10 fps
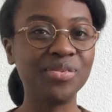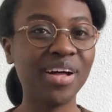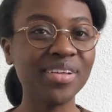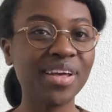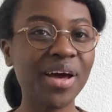
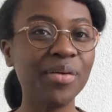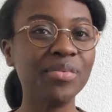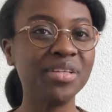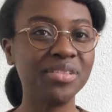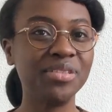
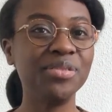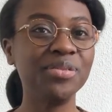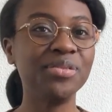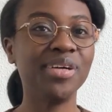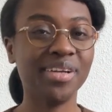welcome
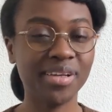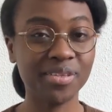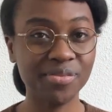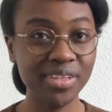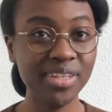to another
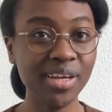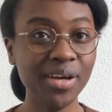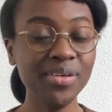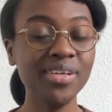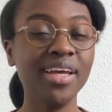
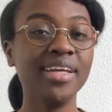video.